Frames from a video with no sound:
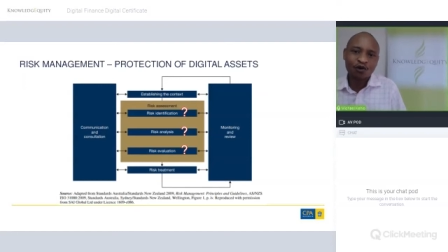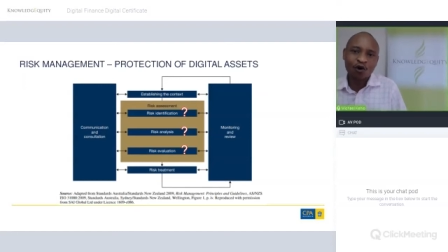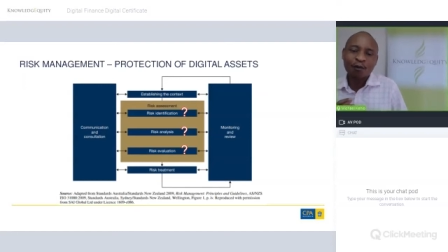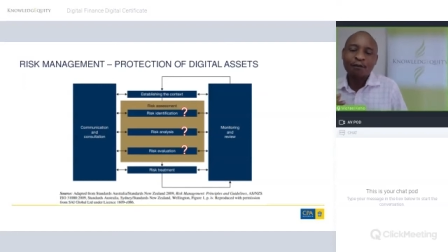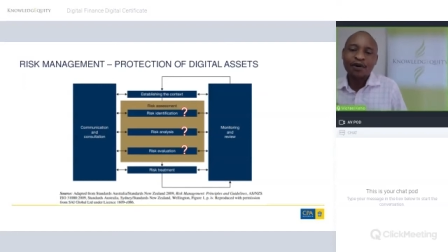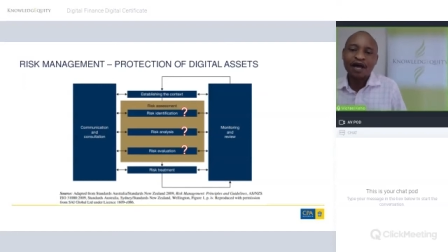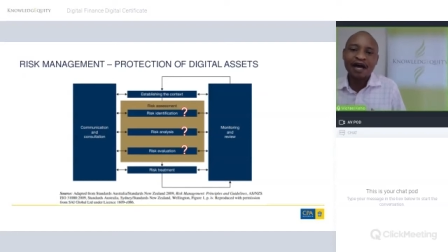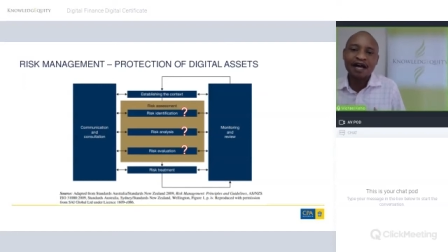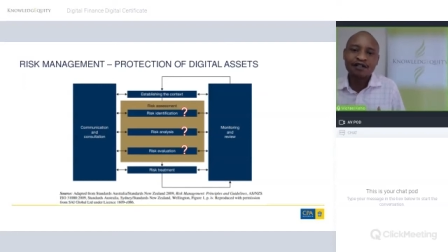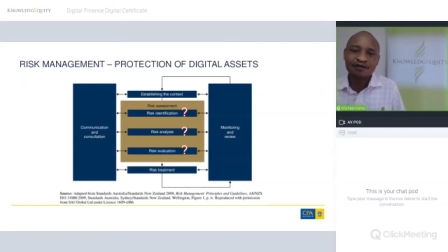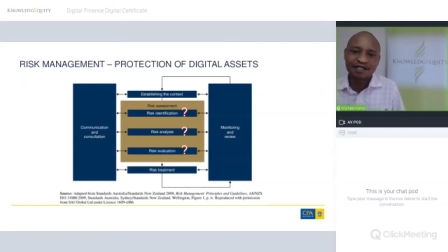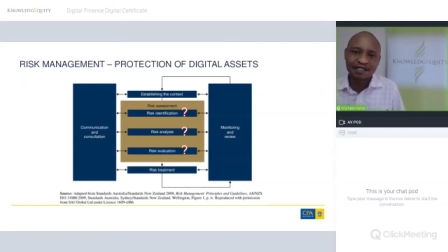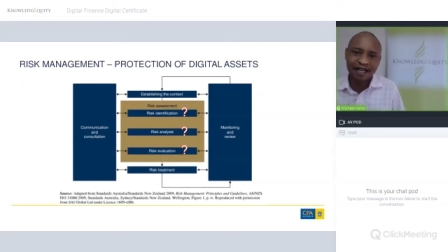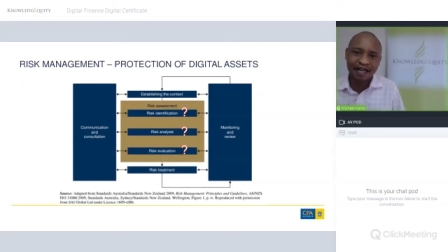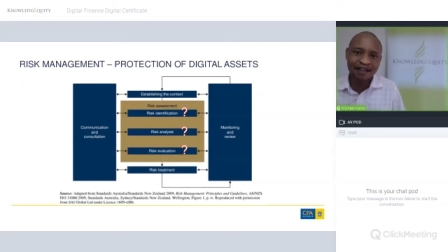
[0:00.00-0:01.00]
compared to,
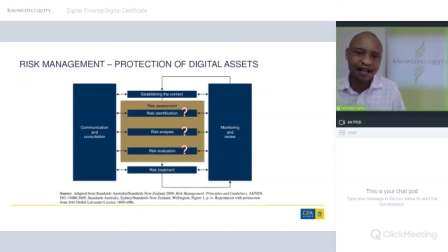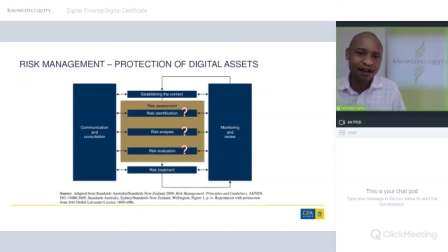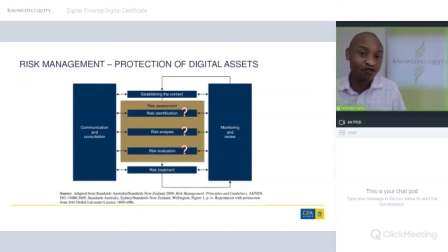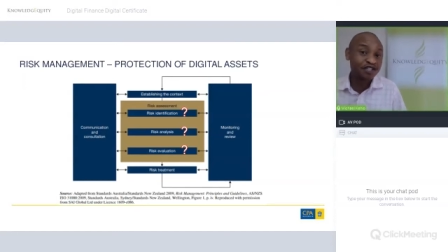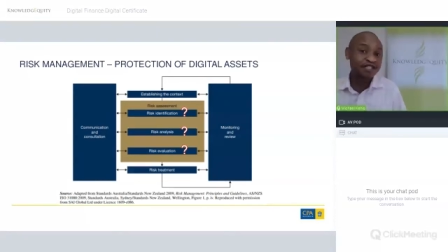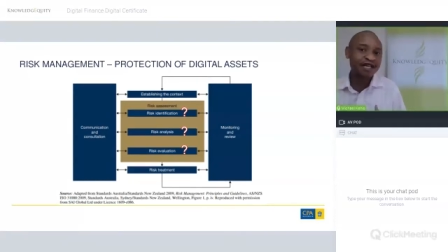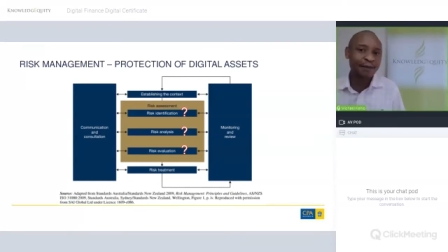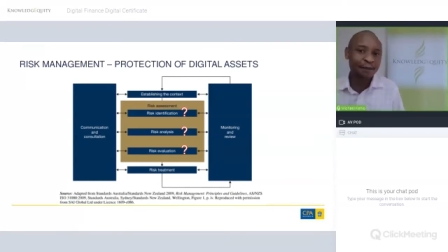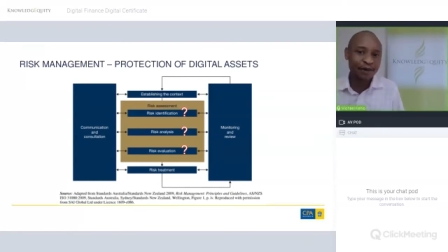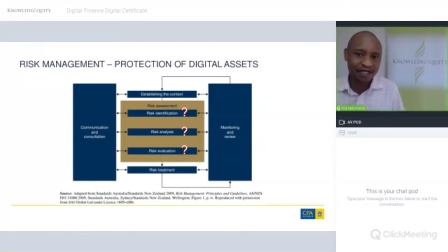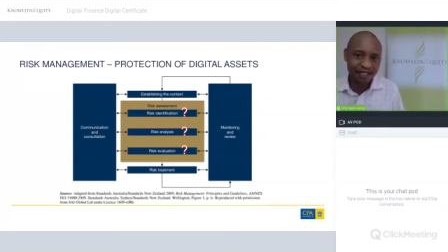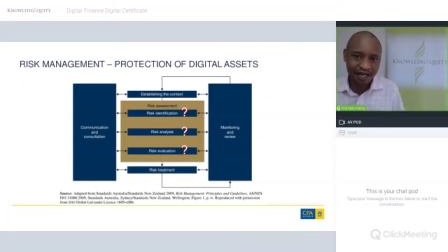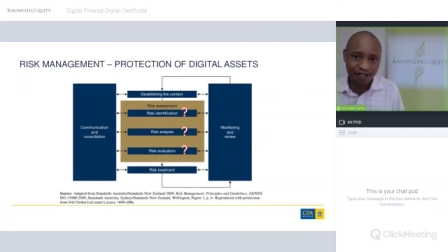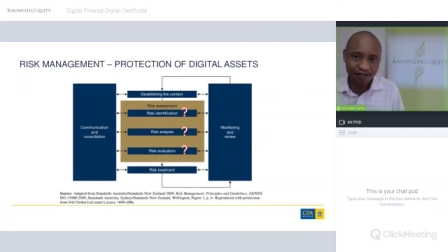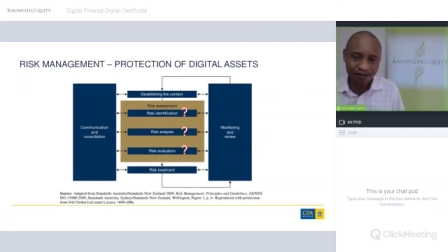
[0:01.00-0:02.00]
say, the risk
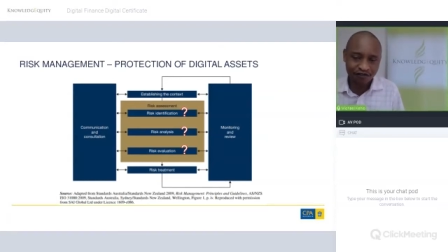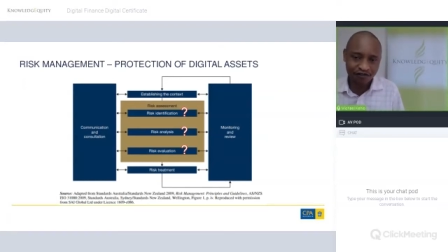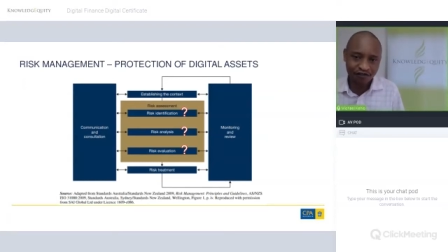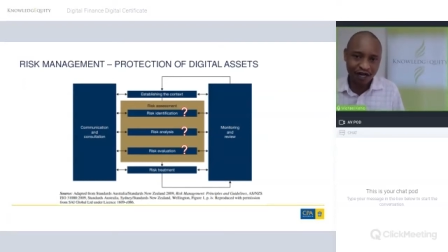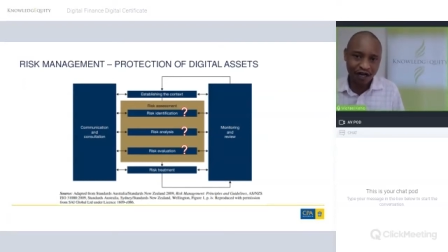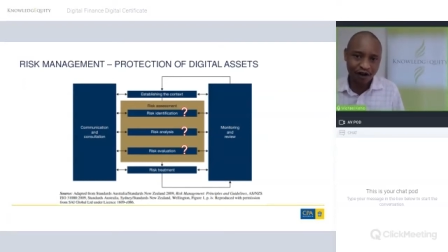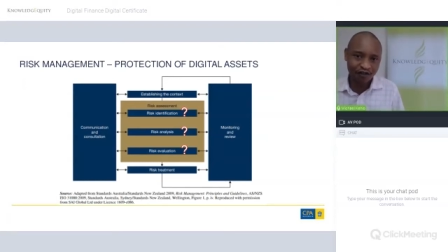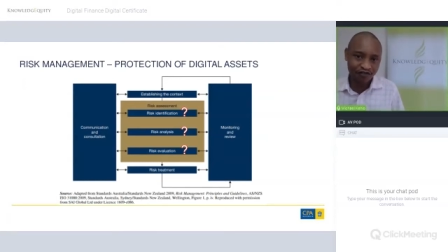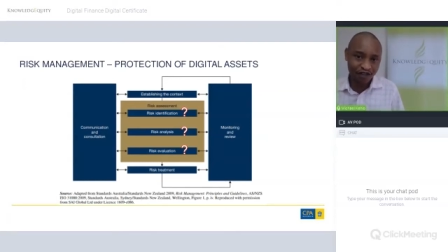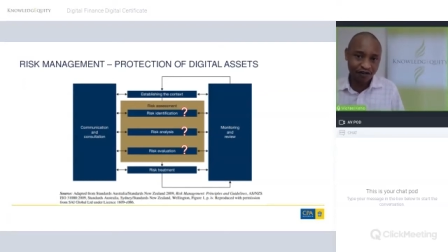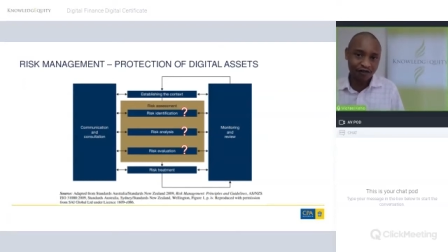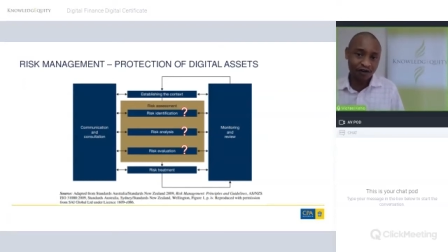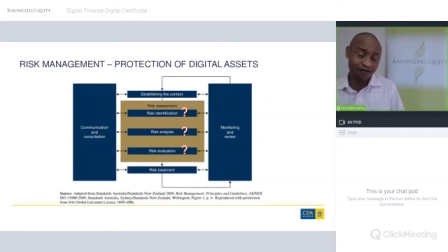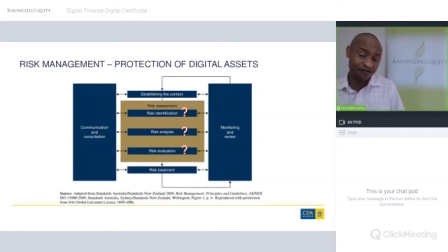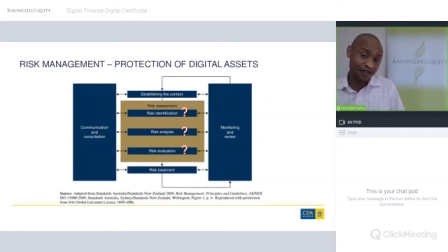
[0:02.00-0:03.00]
appetite of
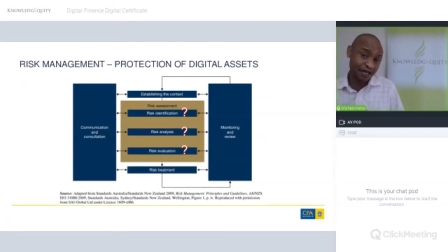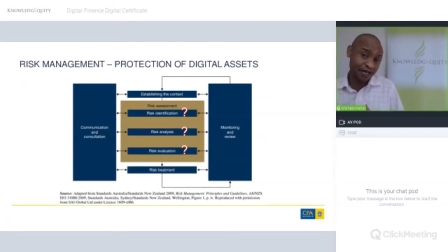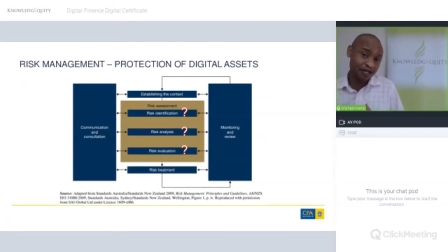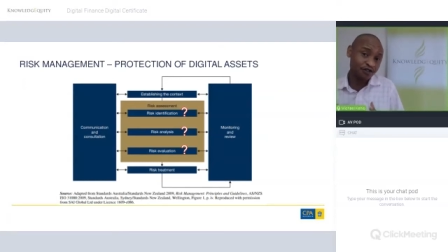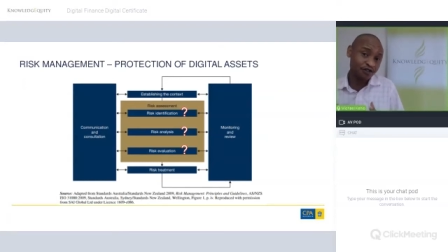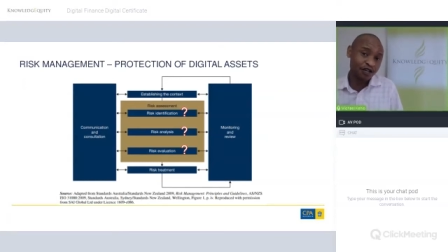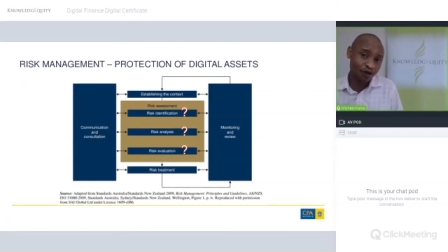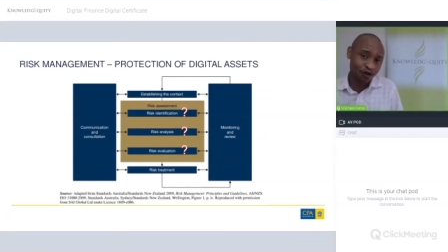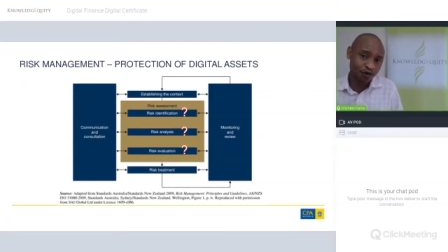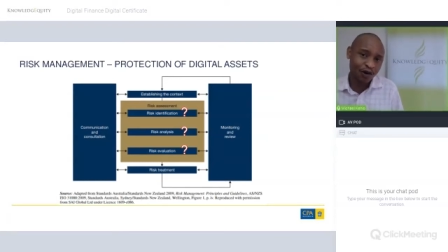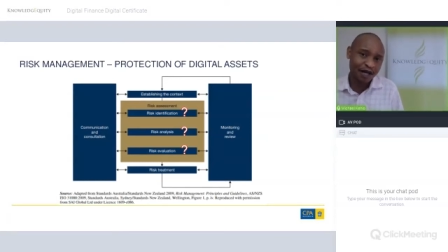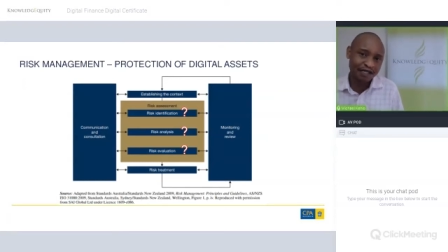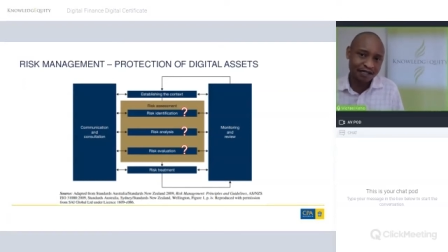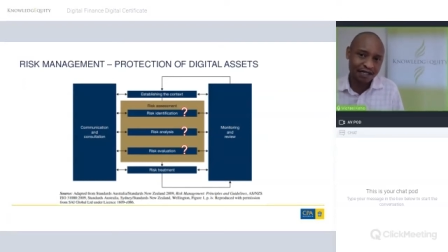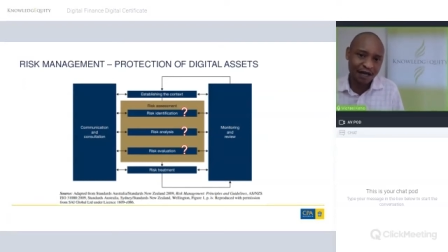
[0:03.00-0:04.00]
the New South
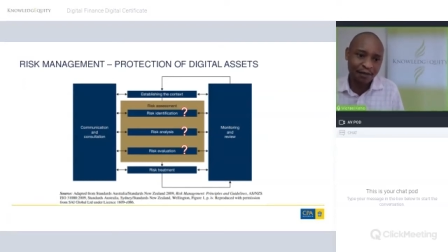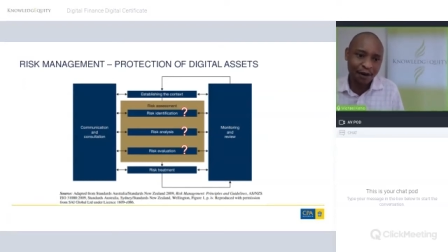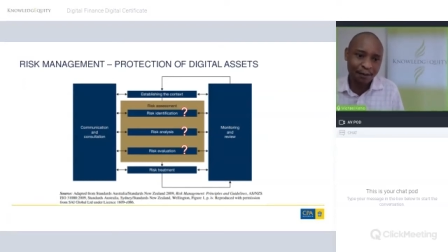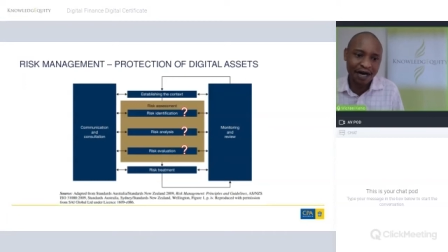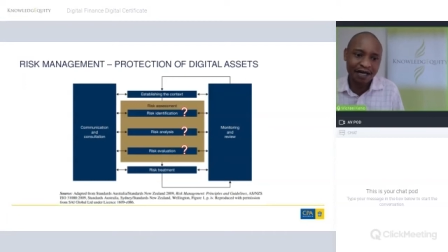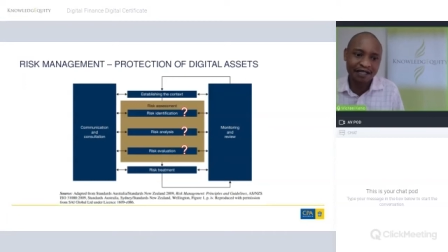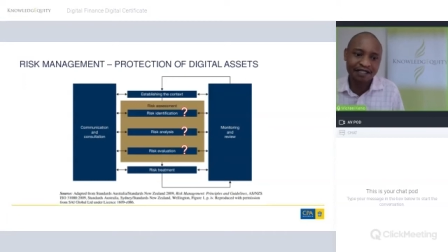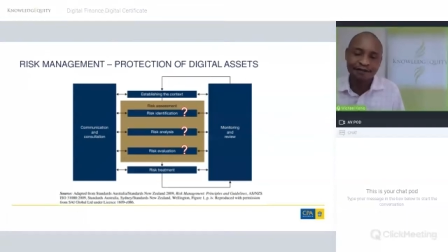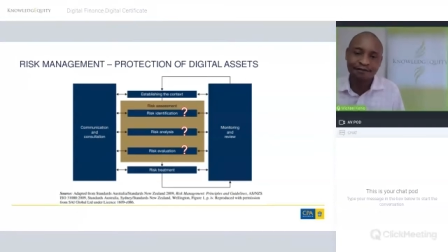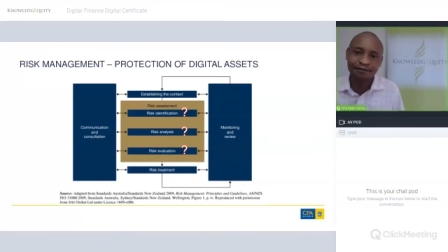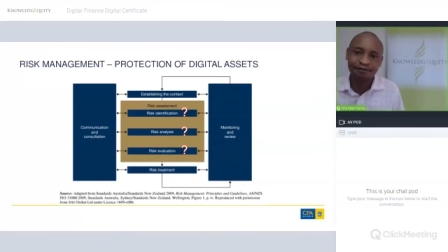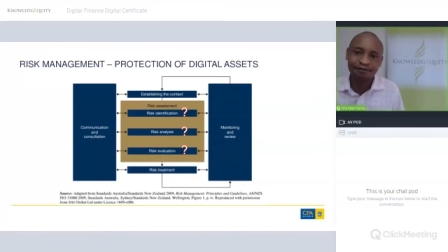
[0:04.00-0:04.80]
Wales Labour Party?